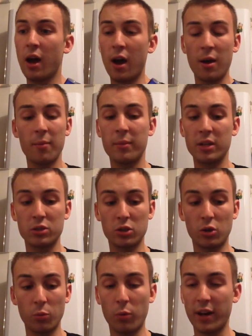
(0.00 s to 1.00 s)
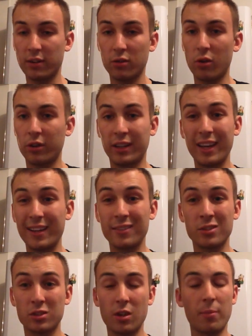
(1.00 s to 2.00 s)
and it's a good way to kind of get
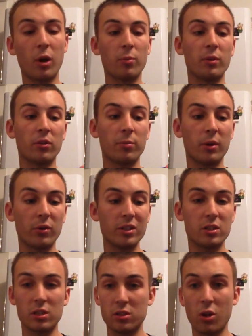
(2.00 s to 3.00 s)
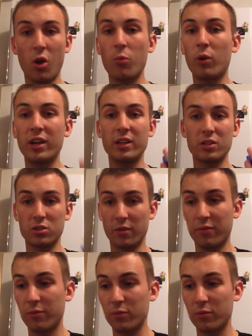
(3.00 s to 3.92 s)
into sub-ohming, to be honest. It's lightweight, it's